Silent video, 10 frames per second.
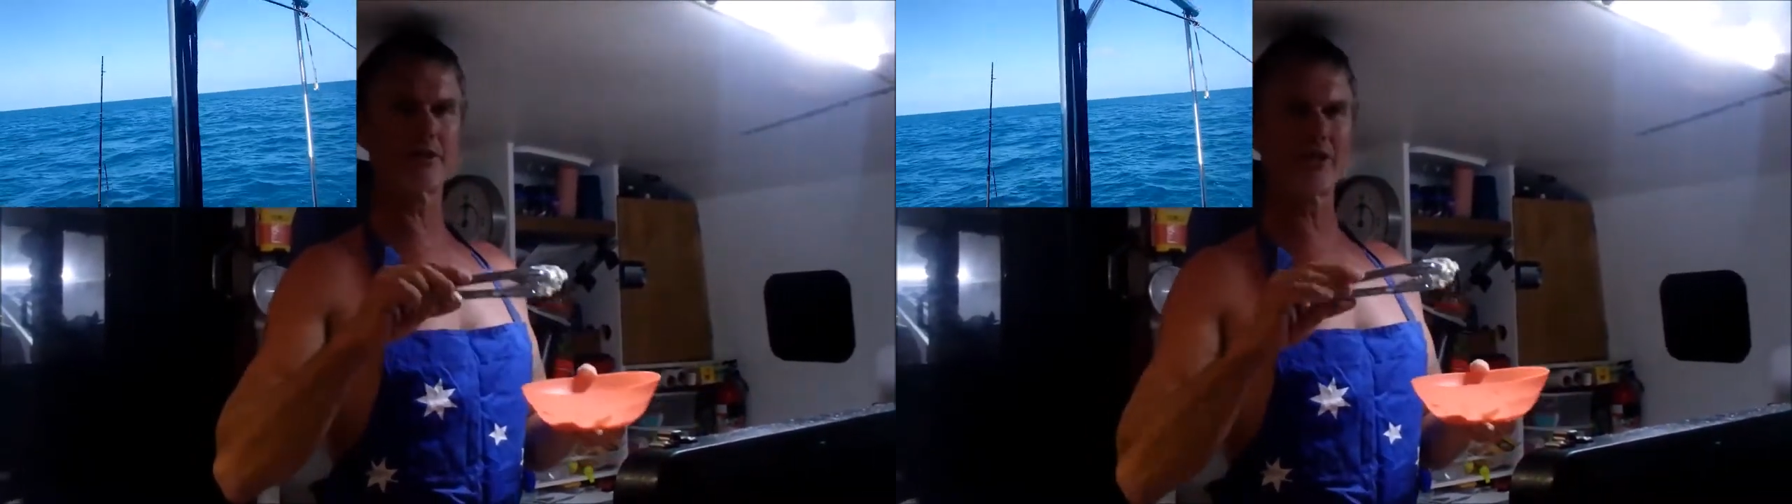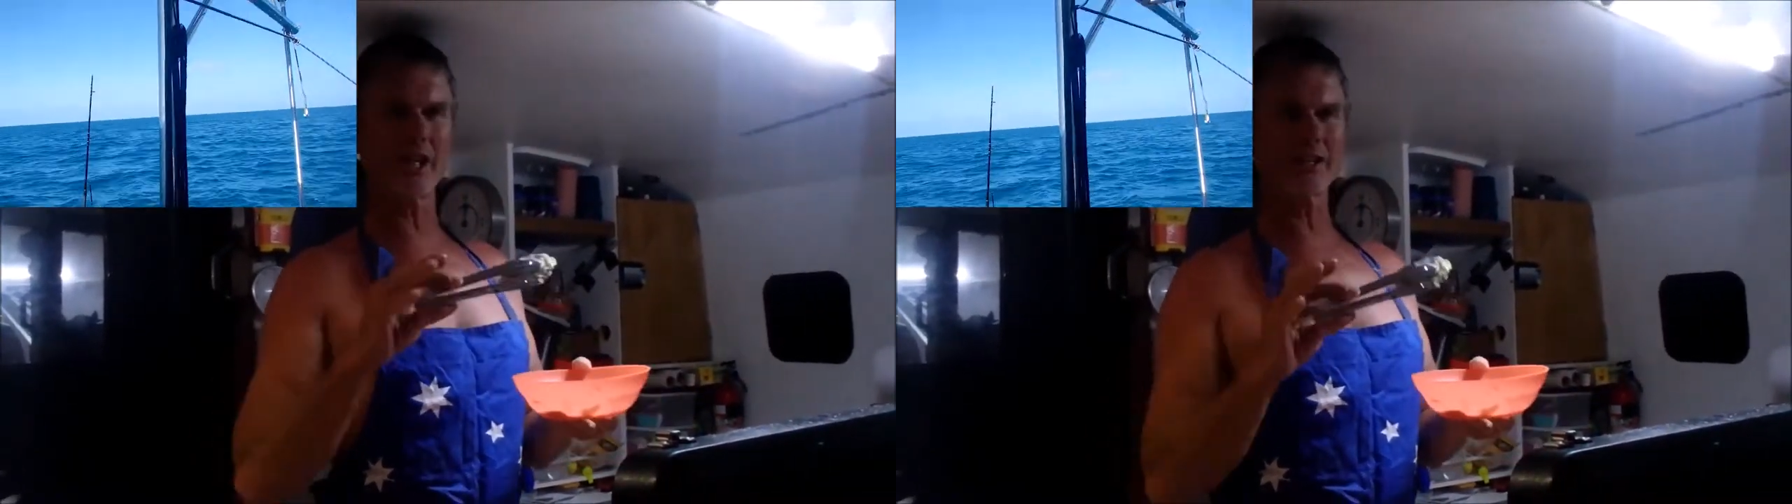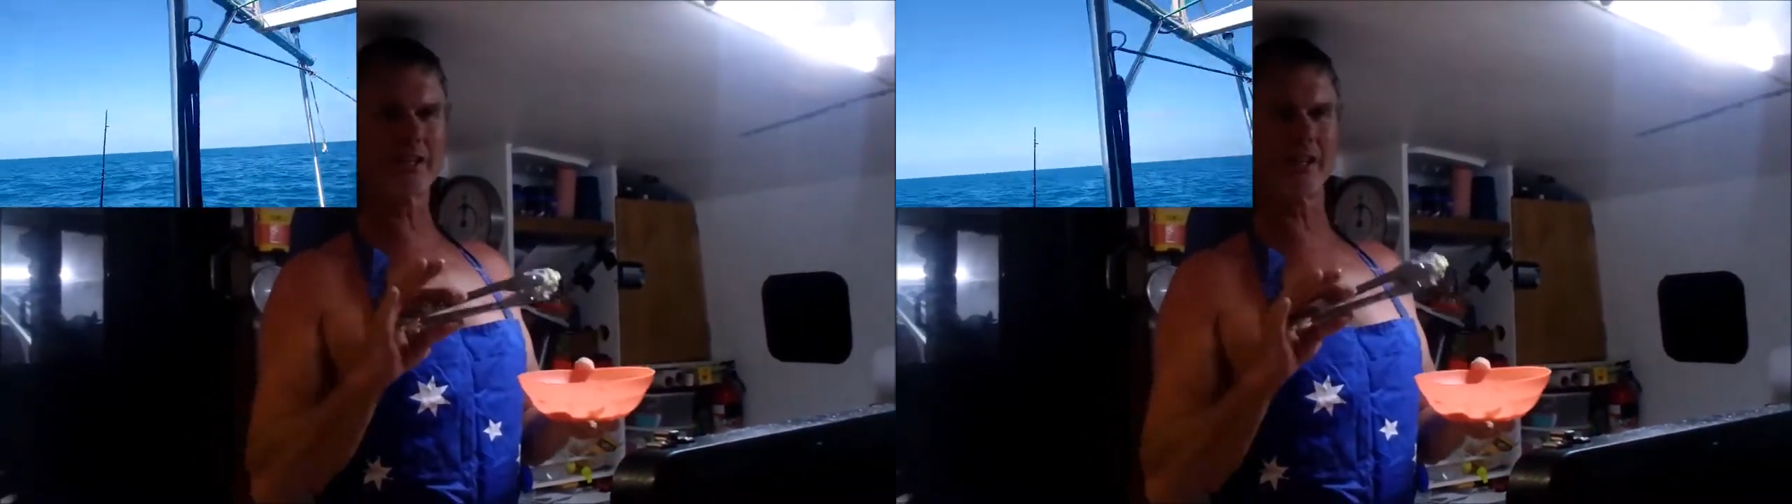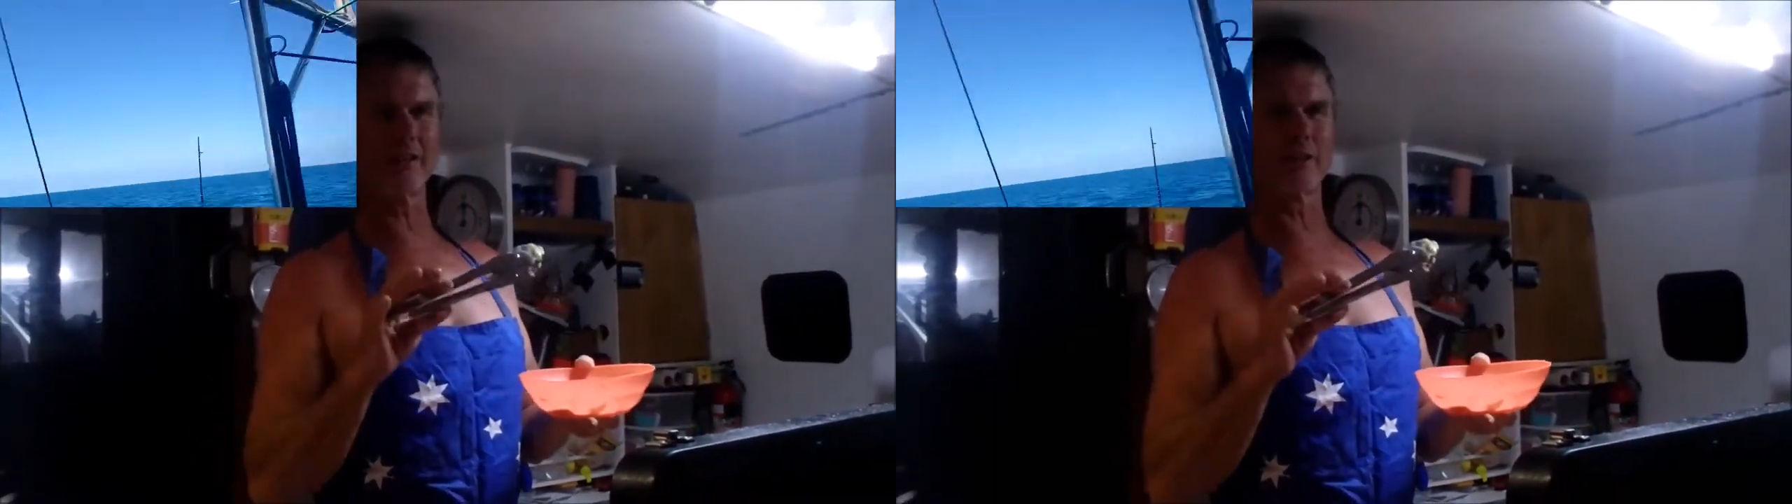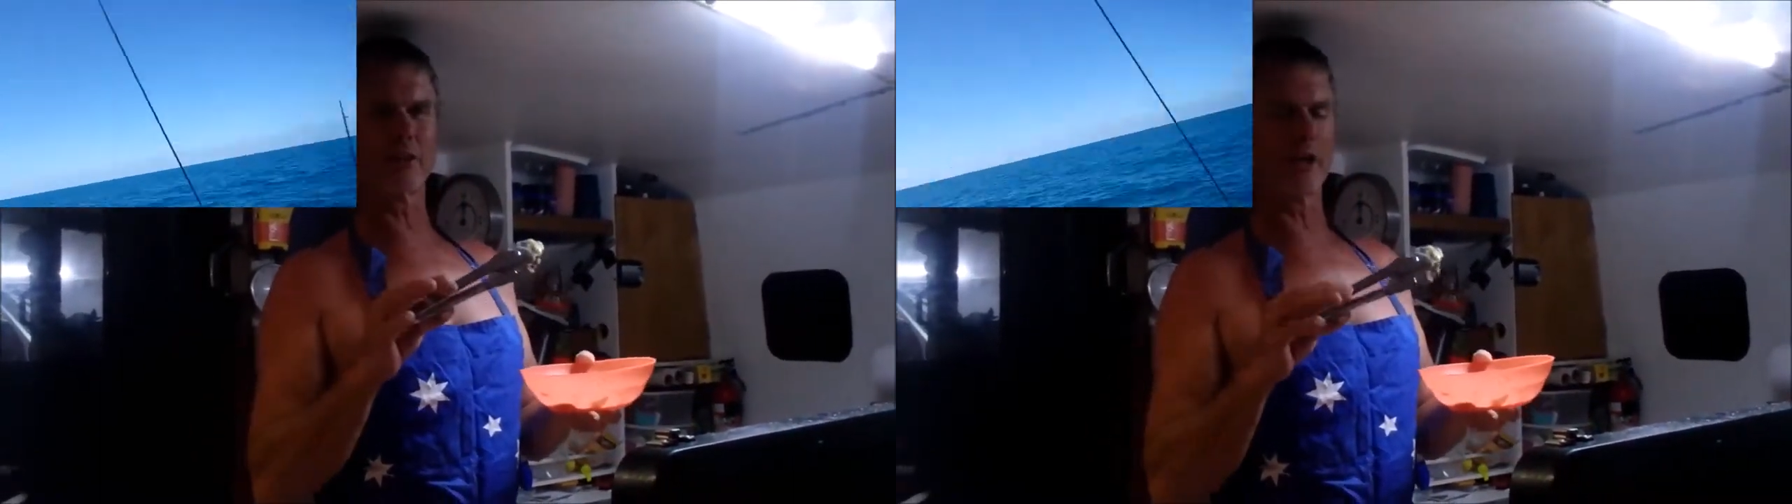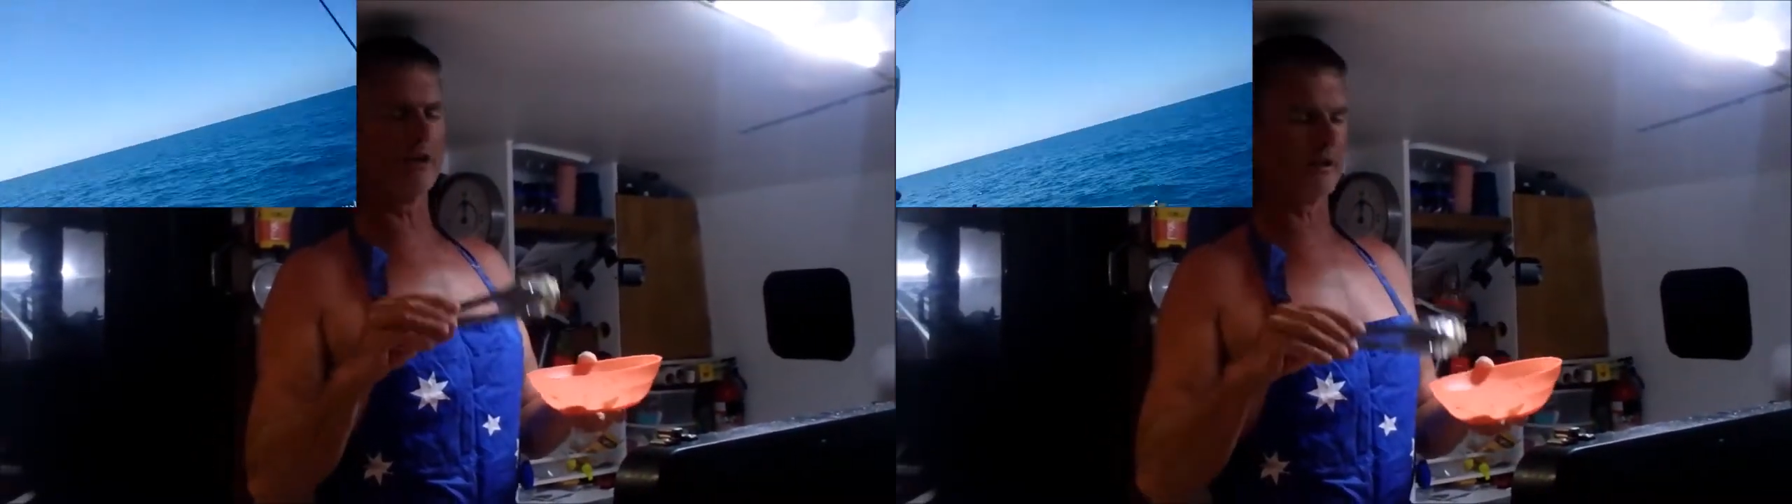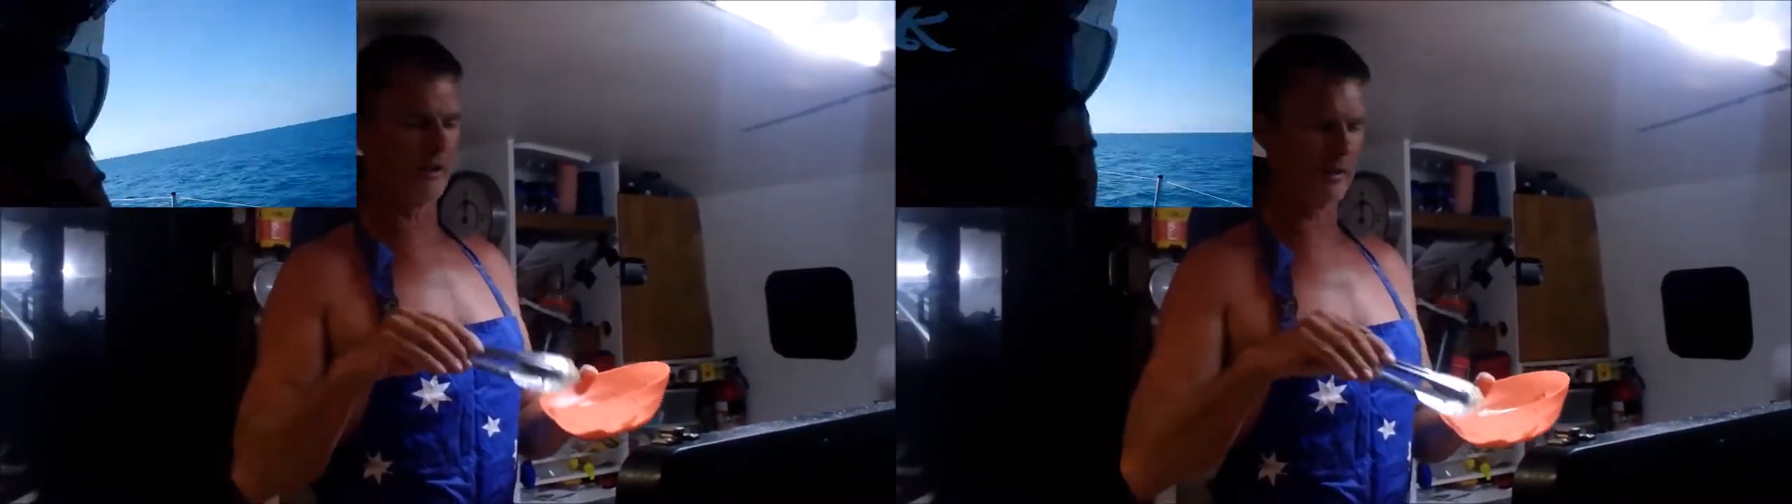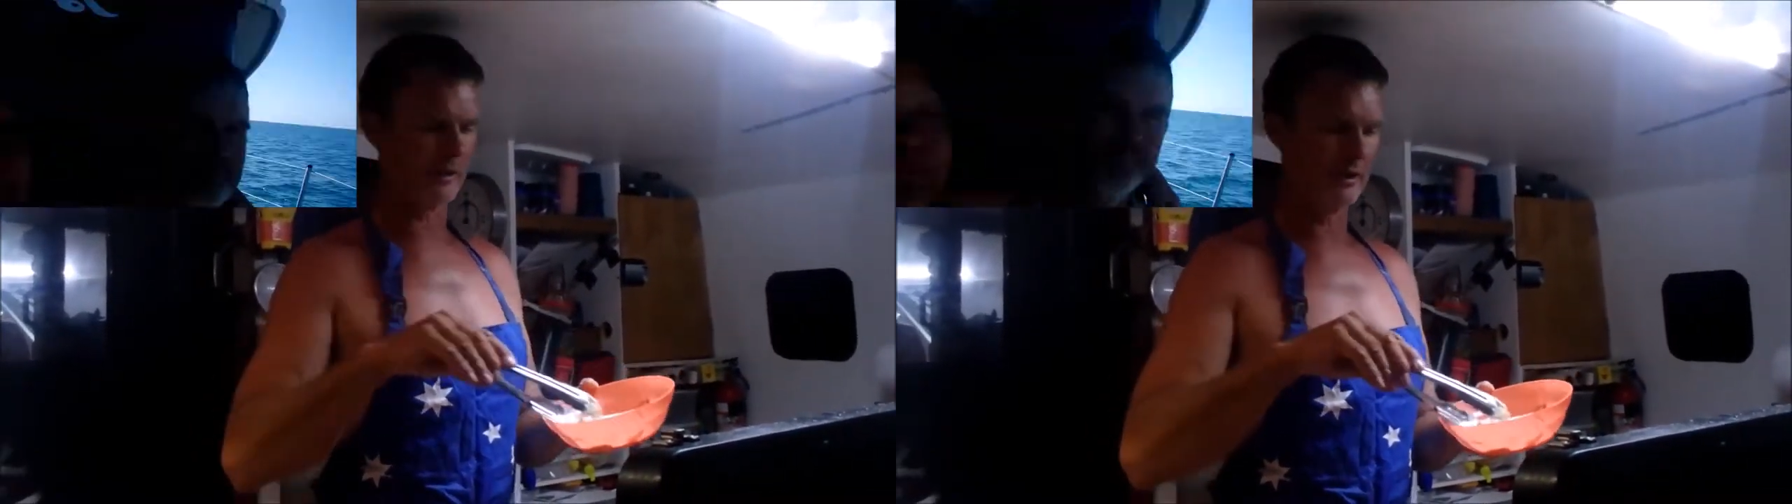just get a little coating
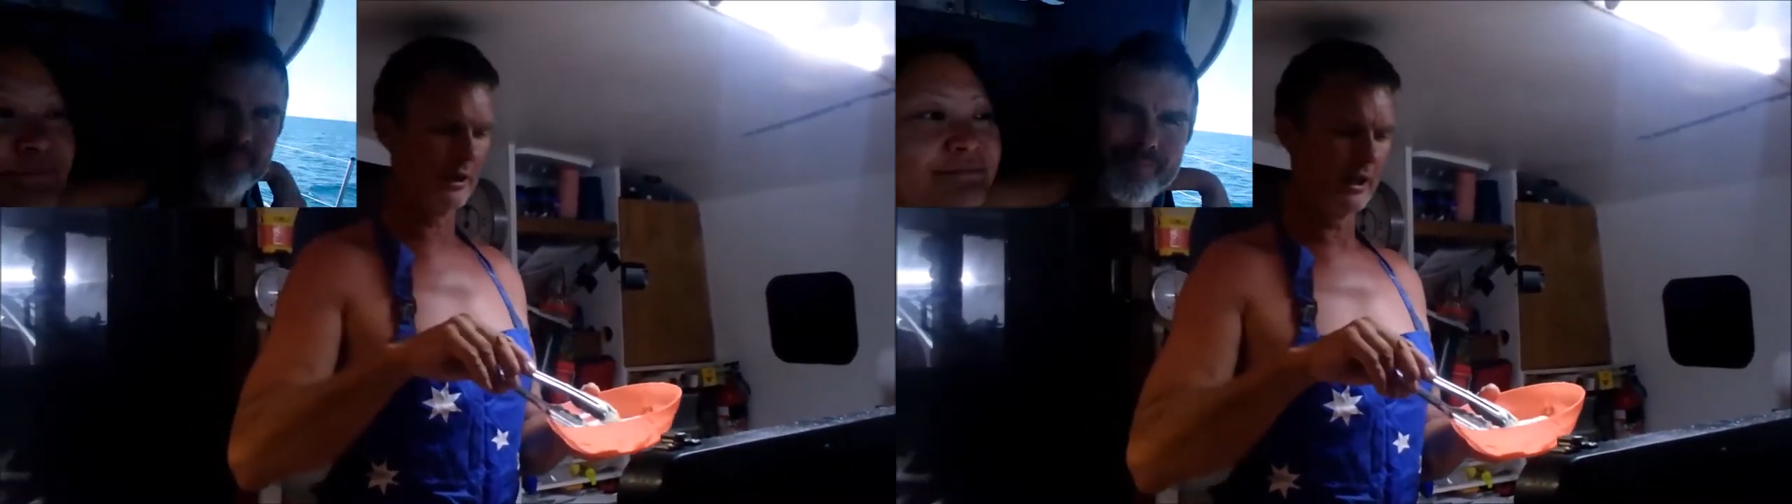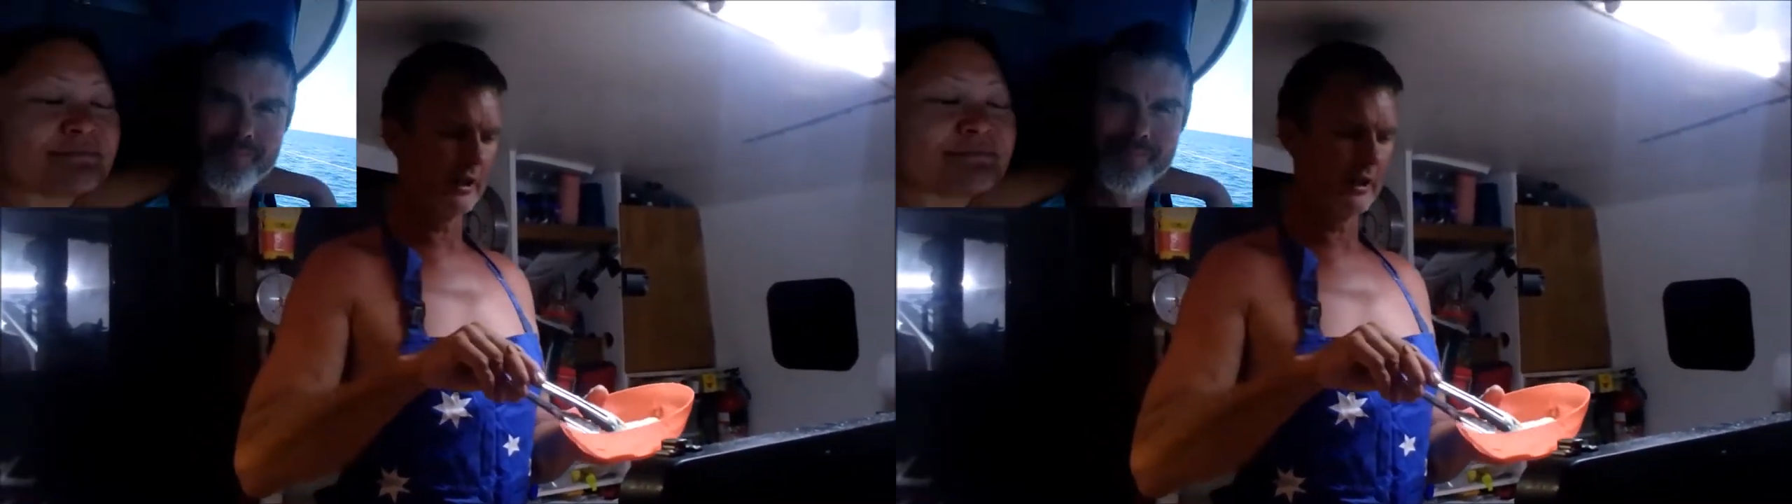on it,